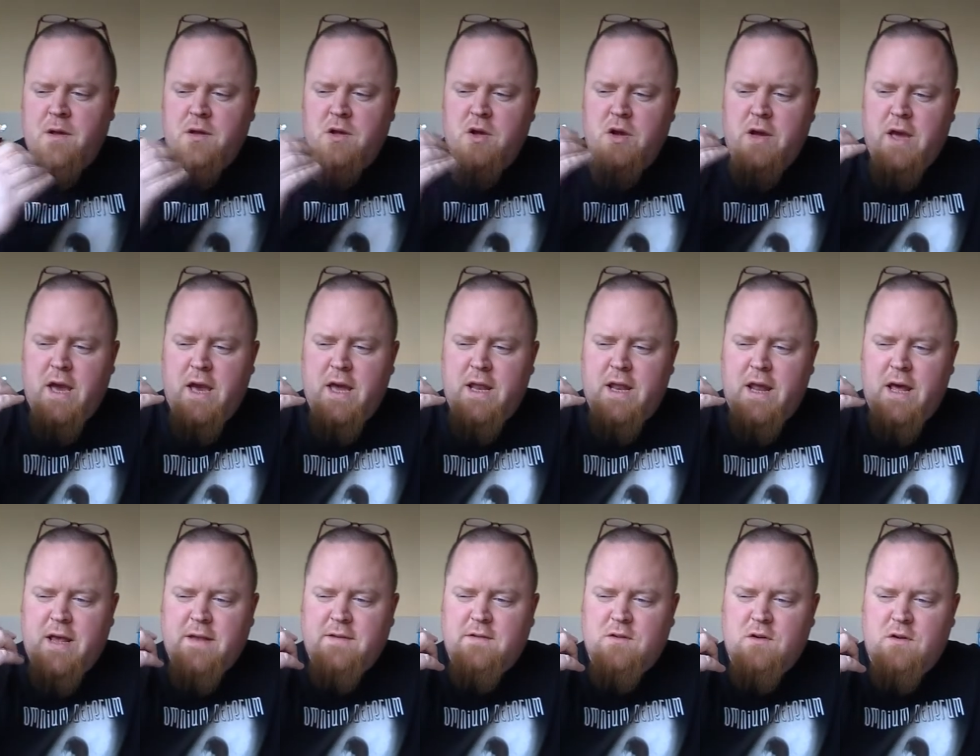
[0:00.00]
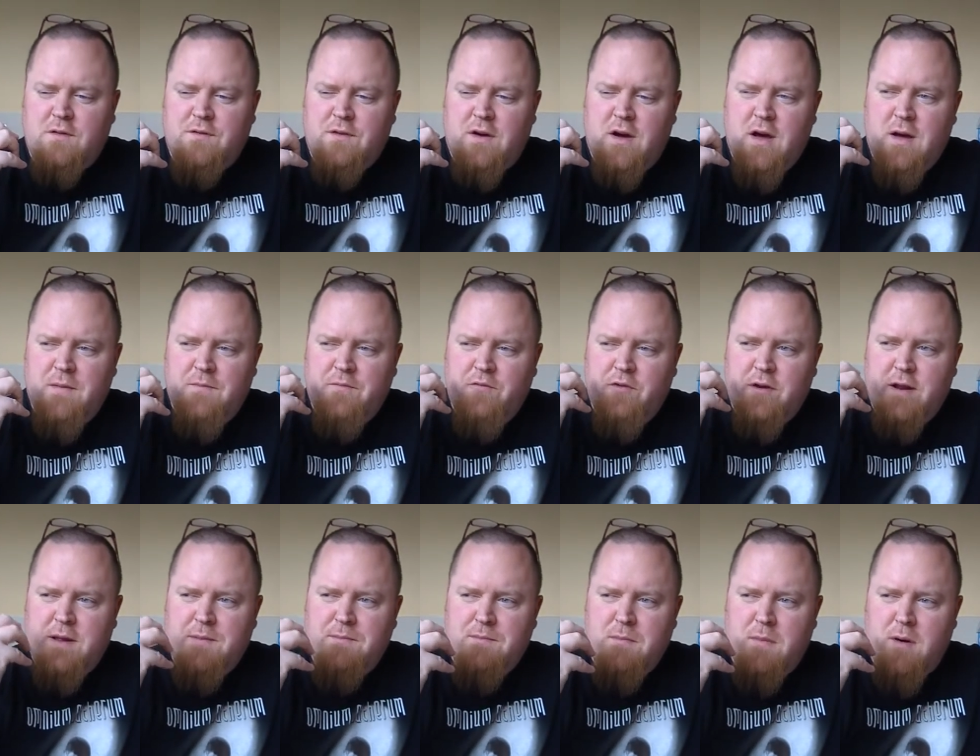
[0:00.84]
You're getting that sort of
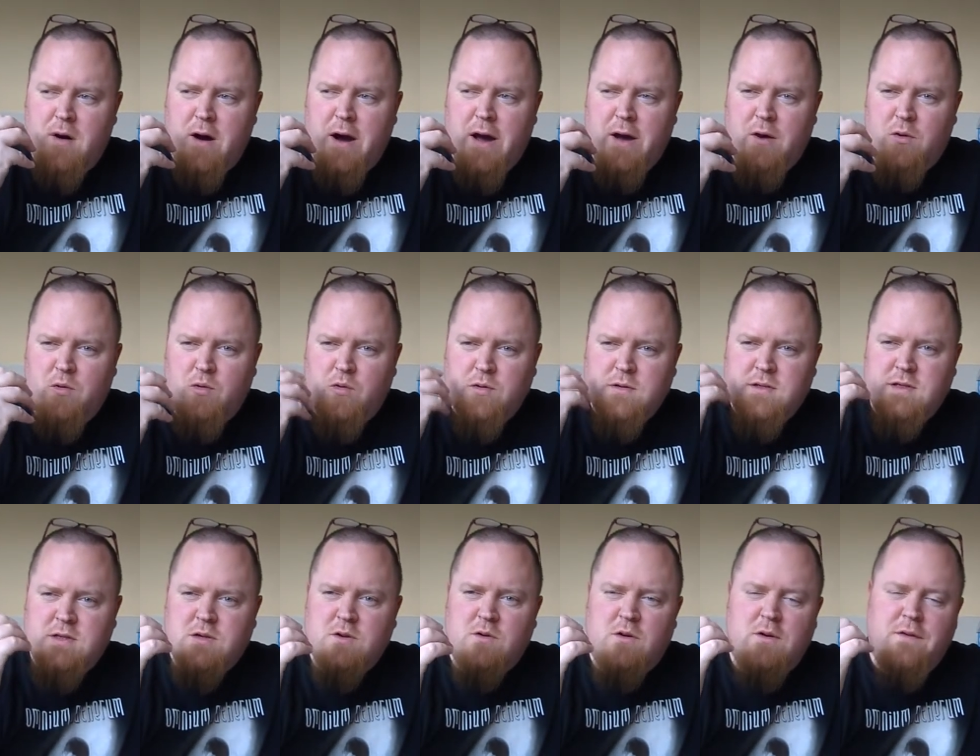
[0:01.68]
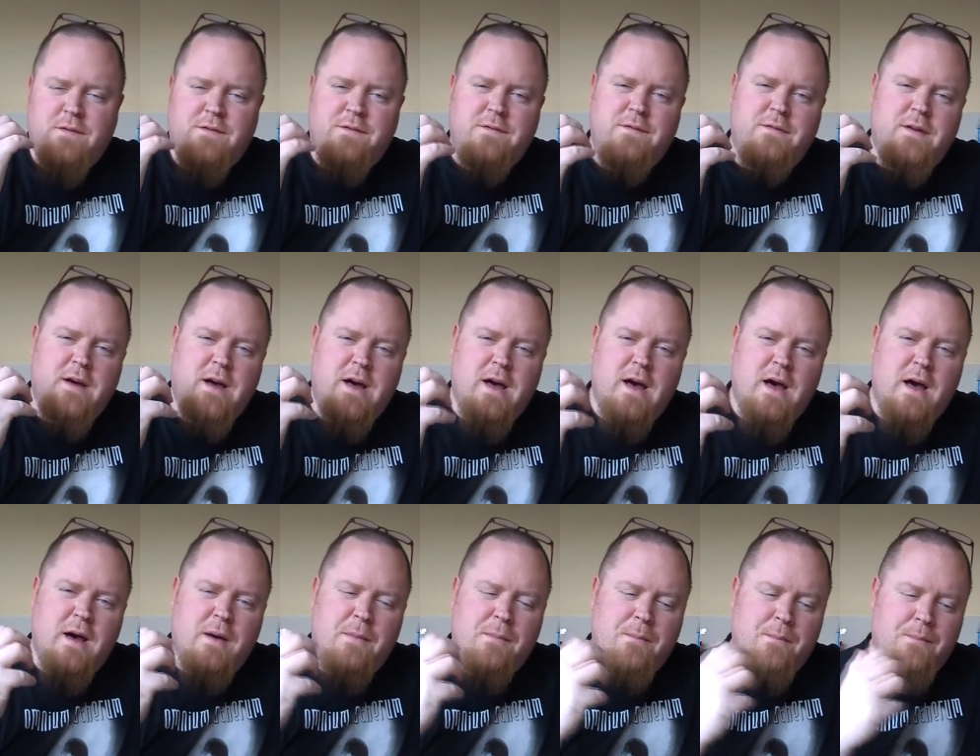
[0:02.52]
really mild, sort
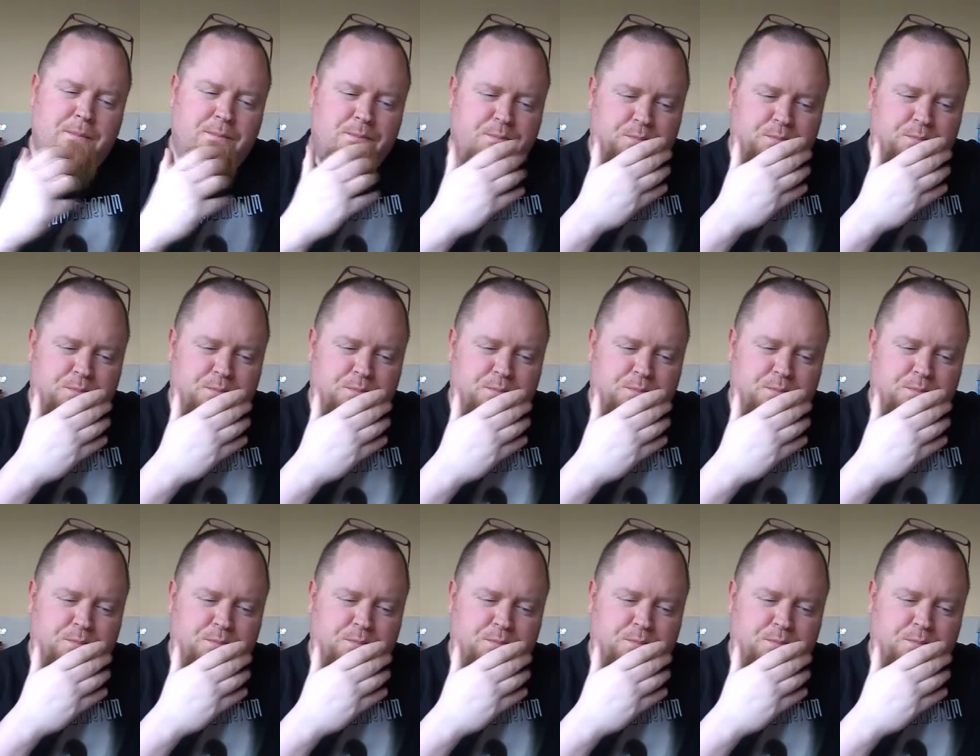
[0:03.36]
of